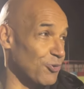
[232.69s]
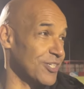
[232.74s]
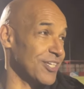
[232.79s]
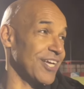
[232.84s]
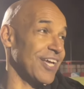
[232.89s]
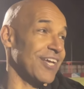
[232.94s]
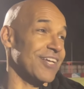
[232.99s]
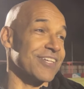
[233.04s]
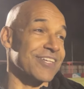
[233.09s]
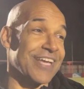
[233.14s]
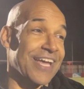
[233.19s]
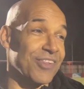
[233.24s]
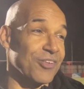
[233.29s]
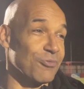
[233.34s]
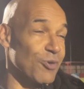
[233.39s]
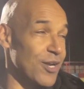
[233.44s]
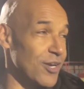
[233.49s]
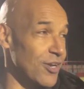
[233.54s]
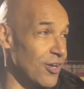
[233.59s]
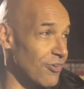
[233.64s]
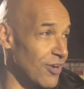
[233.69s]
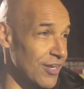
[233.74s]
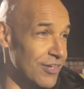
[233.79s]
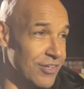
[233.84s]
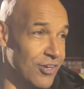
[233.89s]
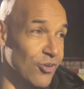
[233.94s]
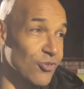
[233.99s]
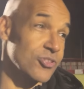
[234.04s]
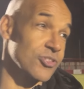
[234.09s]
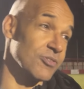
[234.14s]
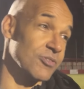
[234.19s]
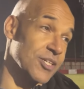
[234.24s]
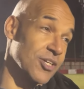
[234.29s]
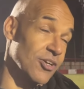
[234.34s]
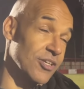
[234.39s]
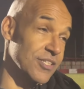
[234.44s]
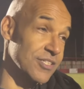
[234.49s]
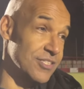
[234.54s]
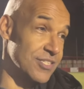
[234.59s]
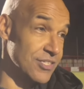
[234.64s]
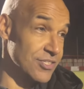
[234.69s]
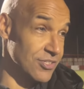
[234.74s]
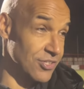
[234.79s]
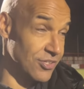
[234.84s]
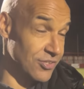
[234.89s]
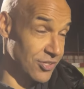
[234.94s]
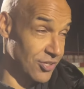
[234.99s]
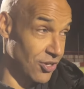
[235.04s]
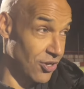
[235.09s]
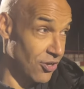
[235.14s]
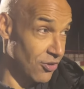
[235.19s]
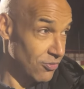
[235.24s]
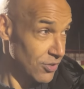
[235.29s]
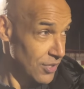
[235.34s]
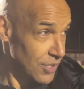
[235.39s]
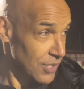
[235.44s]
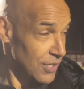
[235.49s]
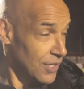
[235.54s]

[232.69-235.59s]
to get the winner, and also he got the assist on the goal.